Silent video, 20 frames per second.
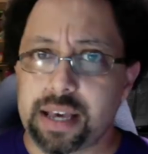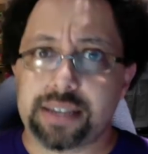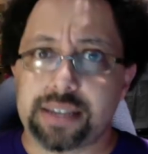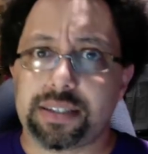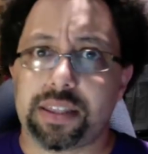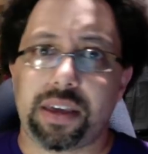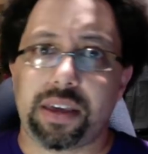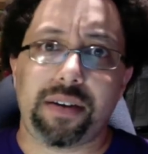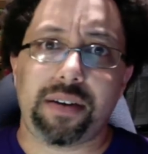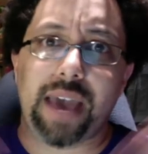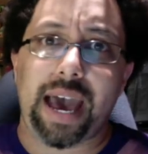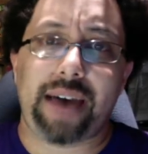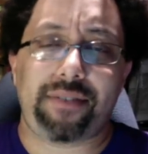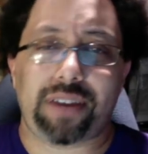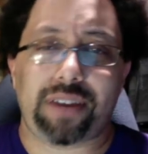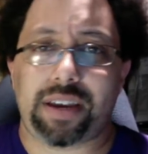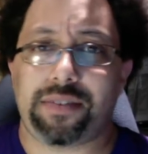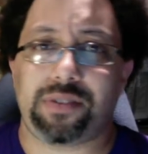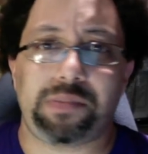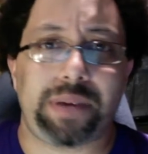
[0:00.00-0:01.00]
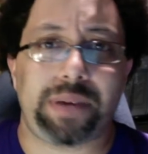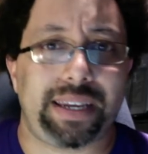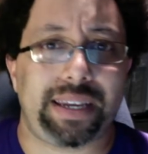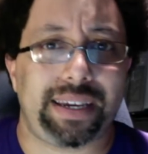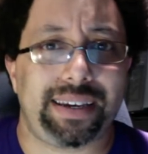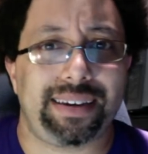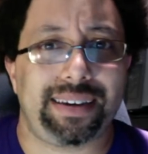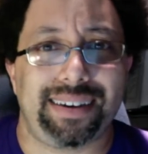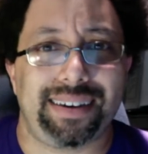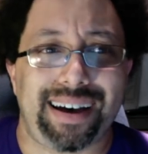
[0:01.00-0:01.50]
So there you have it,
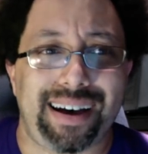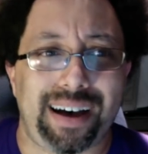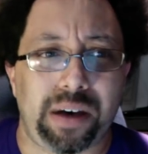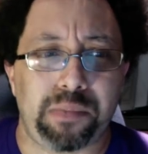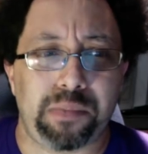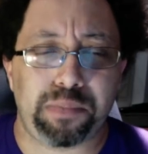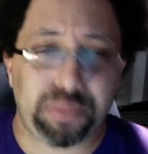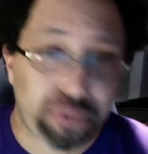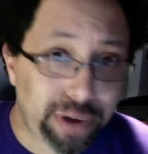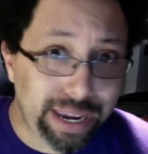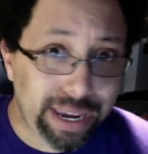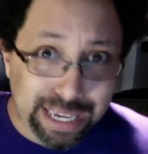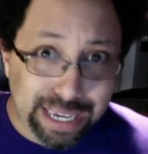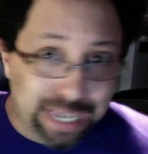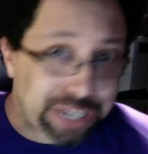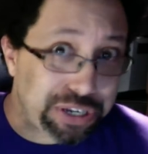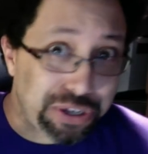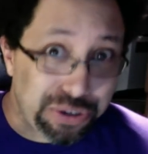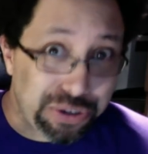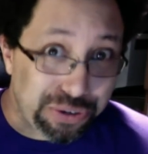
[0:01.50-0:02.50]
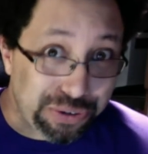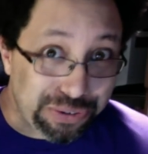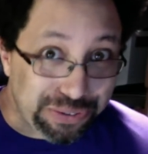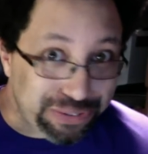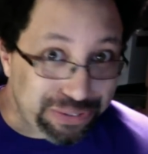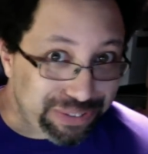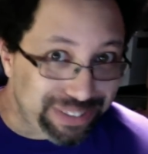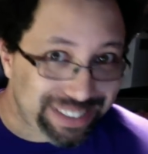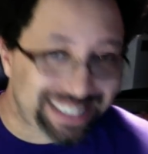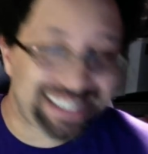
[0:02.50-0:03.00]
everybody. Breaking
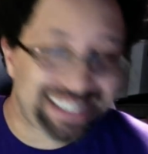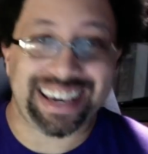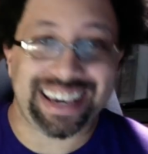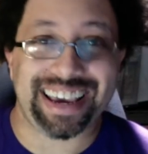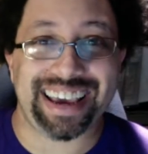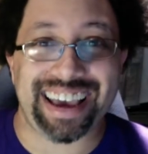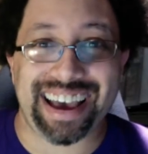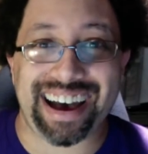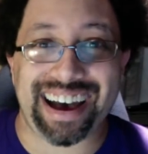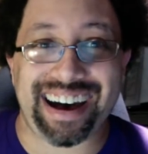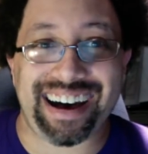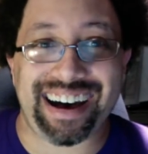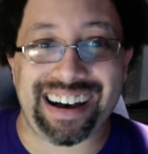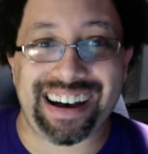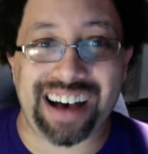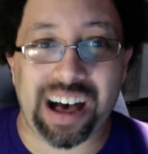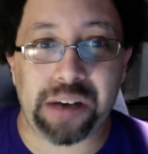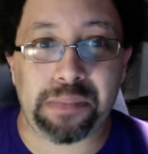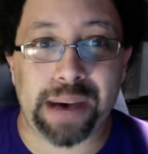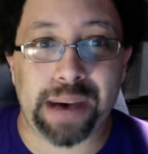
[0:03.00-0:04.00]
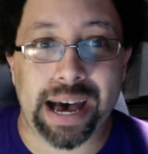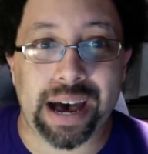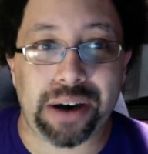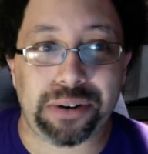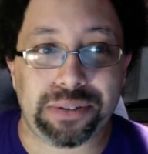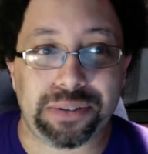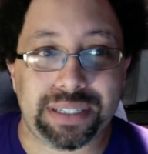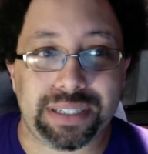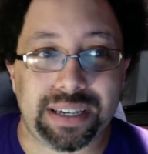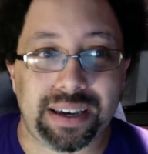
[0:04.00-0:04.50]
news
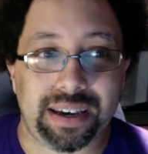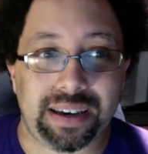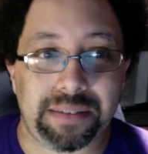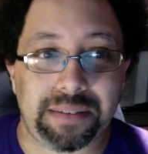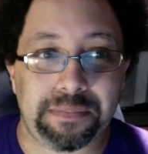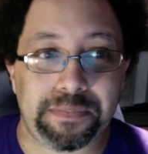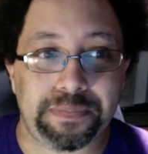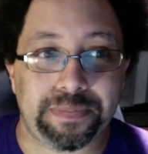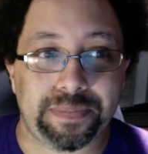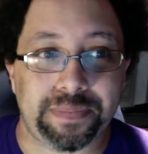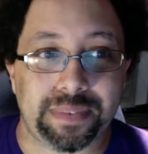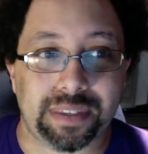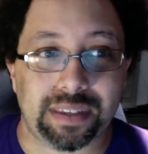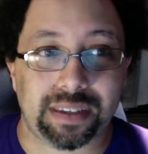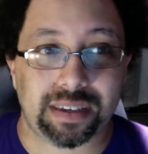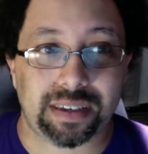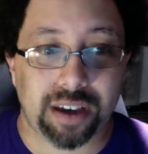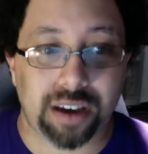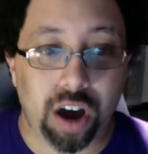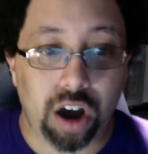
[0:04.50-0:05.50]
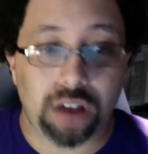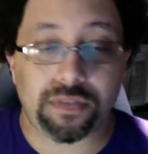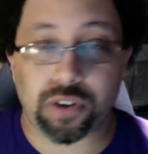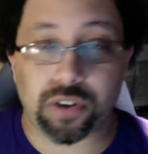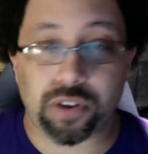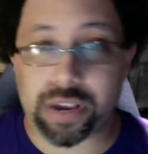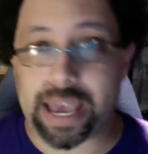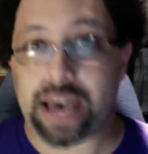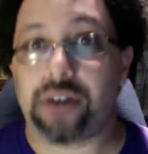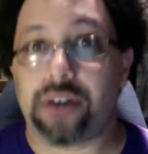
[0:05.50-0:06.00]
about Carver
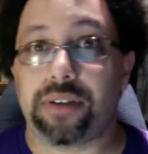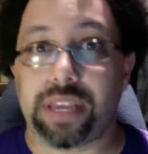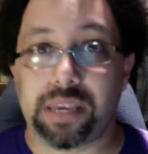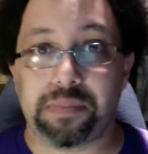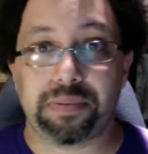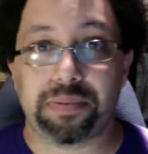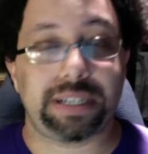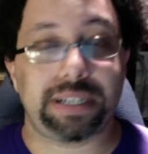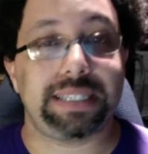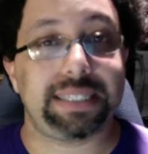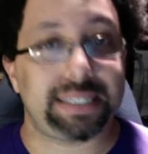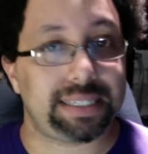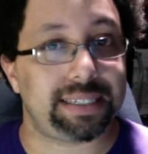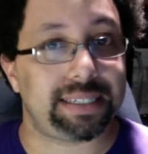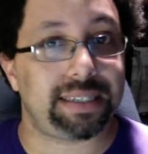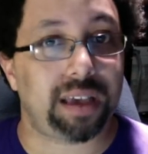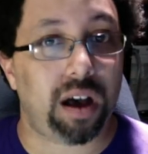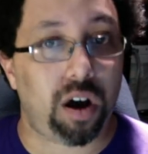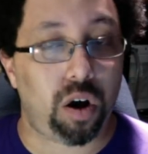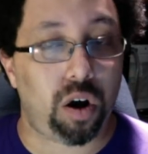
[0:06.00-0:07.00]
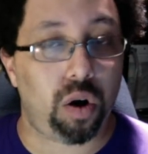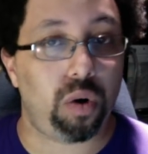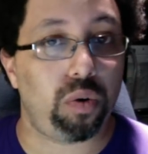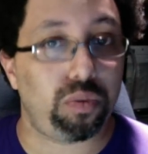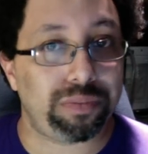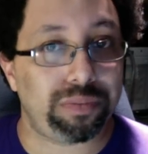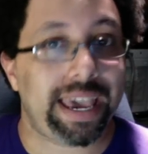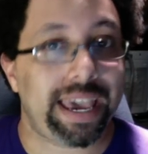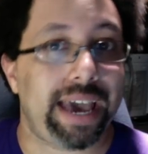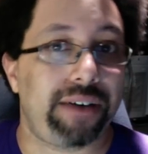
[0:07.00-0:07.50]
County, Prince's
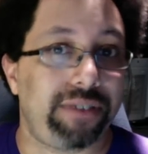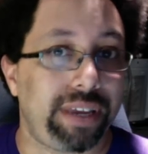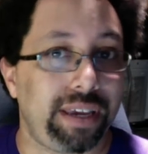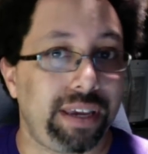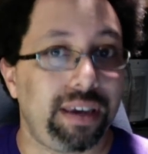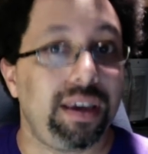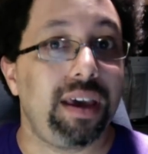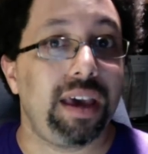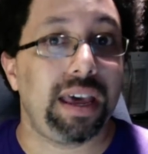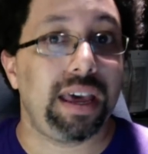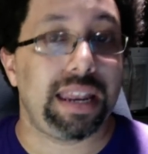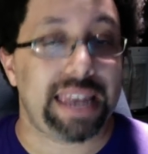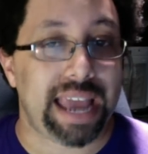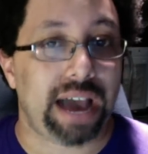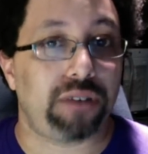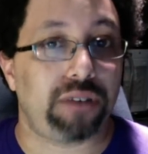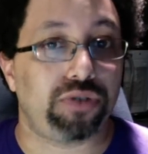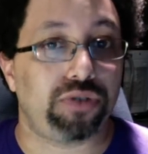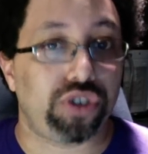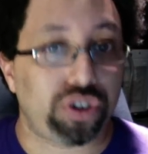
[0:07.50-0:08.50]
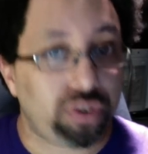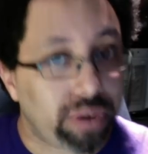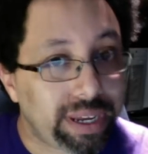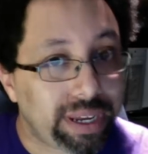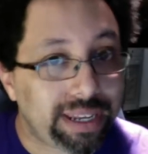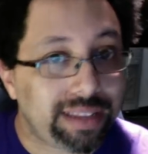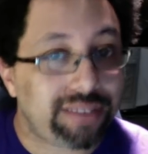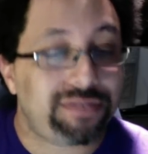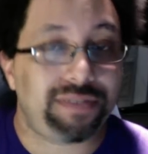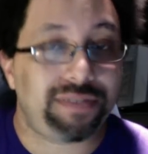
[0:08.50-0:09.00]
home county, now
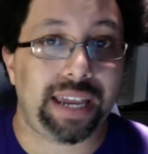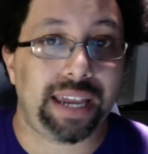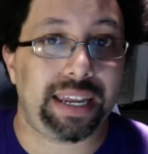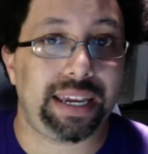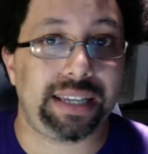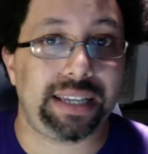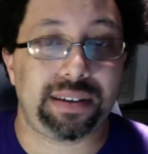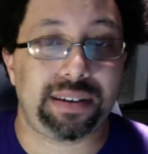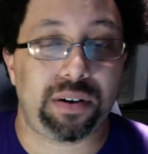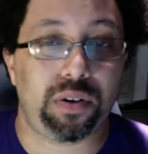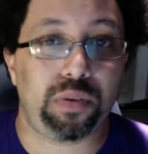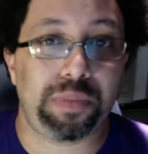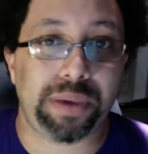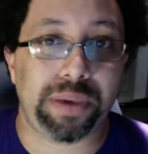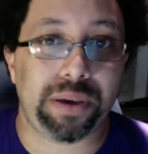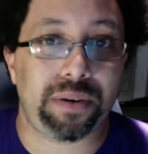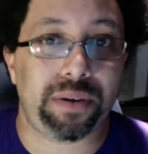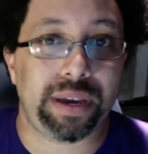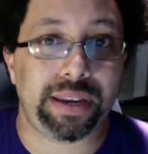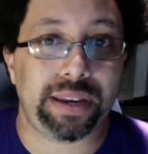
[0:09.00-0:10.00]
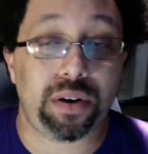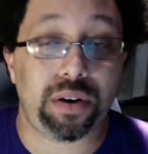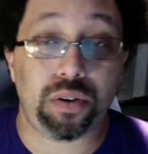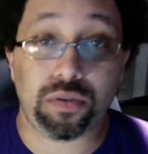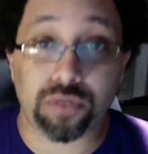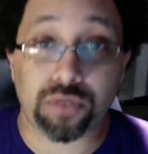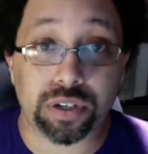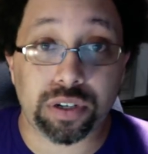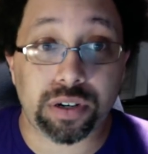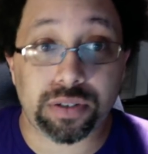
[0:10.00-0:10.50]
joining the fight against opioid
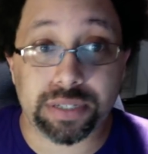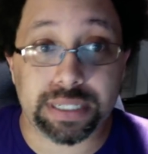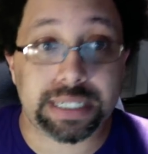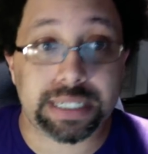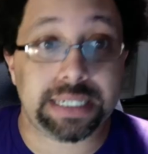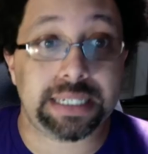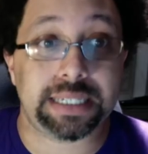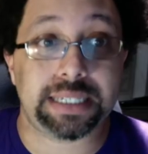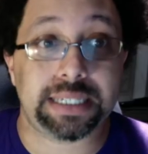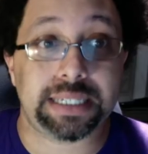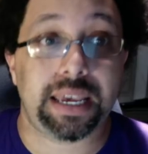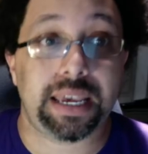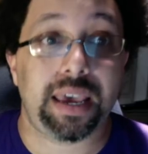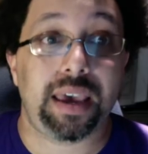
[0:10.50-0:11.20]
overdoses.